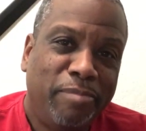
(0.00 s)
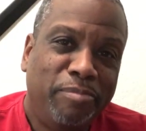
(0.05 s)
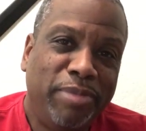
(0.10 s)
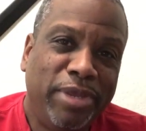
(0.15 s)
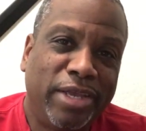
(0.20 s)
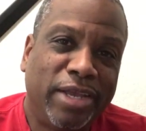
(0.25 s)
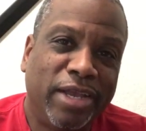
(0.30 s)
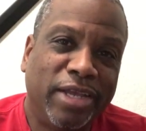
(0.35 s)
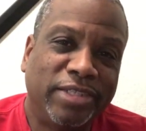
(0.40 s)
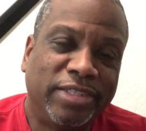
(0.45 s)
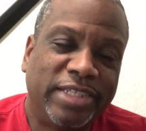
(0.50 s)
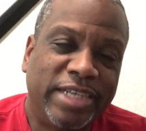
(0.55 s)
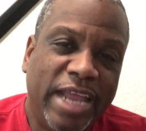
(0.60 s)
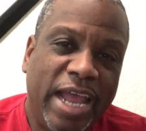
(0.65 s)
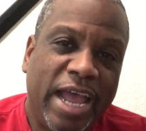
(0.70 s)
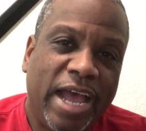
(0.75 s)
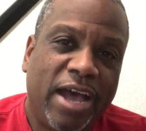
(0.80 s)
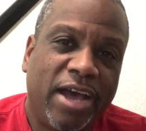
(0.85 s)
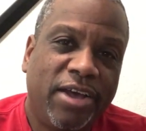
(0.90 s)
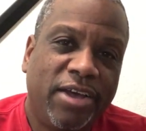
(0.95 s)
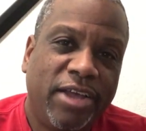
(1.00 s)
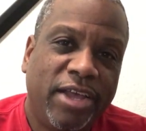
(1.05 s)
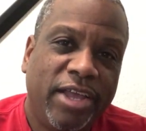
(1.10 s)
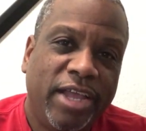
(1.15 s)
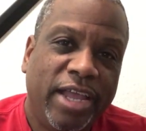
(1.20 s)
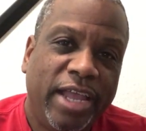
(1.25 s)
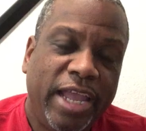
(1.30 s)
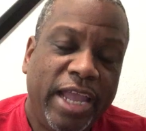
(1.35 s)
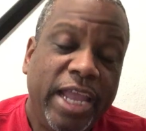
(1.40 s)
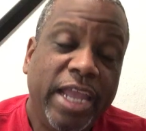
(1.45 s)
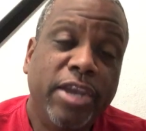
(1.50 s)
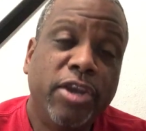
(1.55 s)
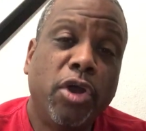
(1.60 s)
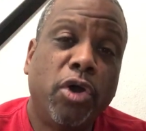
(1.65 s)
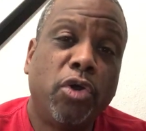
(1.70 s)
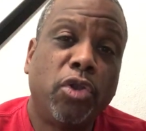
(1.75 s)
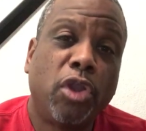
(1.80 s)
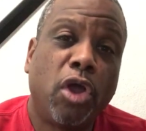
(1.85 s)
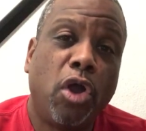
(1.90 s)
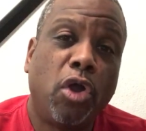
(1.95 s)
Because now he
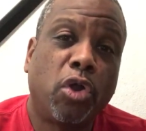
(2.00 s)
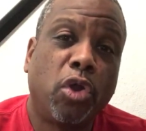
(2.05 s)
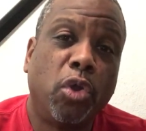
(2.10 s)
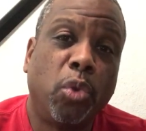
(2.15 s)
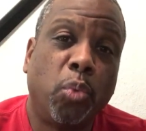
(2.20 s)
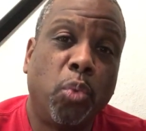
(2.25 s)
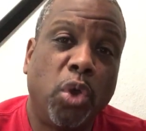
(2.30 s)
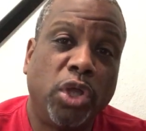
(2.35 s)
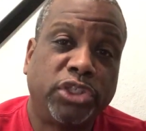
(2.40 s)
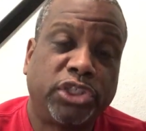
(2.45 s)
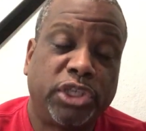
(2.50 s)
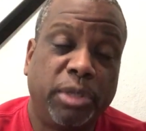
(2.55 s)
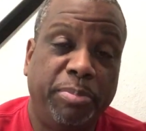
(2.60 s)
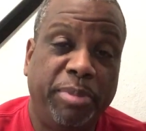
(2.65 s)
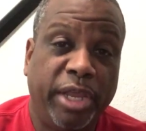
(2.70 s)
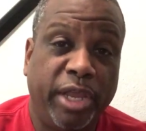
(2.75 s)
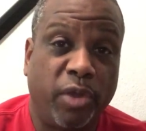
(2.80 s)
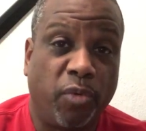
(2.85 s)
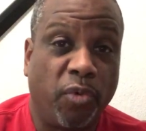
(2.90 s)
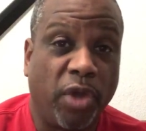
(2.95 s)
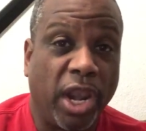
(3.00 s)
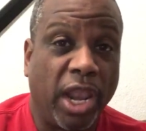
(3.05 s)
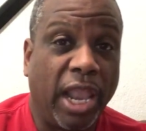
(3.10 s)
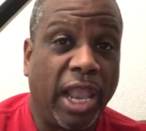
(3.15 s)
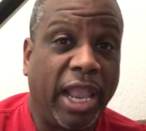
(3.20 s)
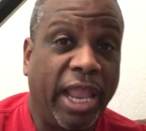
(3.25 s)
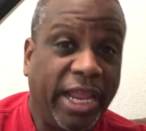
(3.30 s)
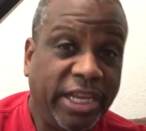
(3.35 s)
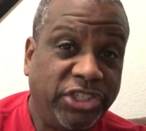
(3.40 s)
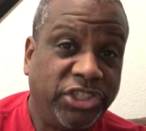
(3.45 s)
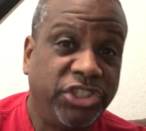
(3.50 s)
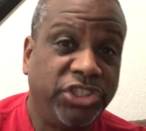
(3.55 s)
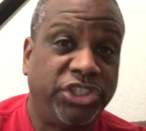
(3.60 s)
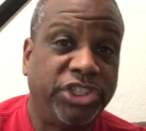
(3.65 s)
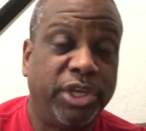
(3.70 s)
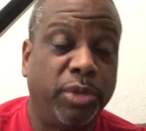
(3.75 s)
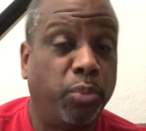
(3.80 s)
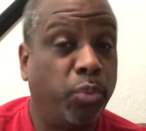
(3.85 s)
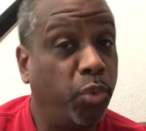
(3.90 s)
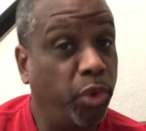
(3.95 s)
no longer wants to be in a
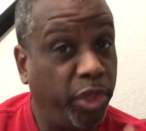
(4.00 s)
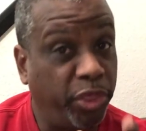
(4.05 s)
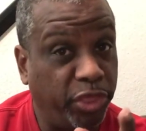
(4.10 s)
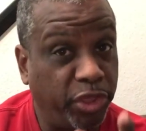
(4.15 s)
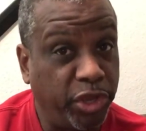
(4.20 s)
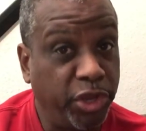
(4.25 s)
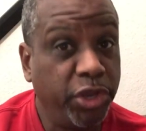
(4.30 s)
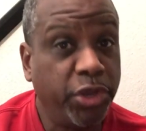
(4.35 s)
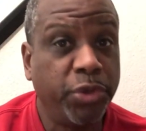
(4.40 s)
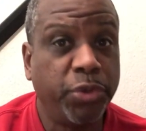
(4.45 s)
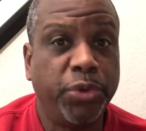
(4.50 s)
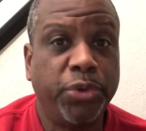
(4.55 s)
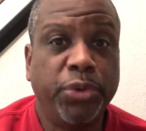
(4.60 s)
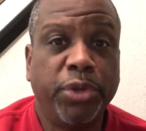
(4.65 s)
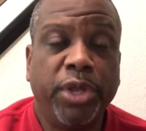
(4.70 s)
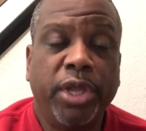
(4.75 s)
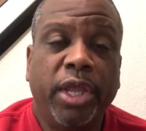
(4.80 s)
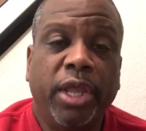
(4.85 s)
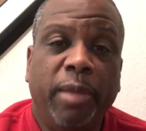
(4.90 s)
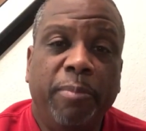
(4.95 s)
relationship with you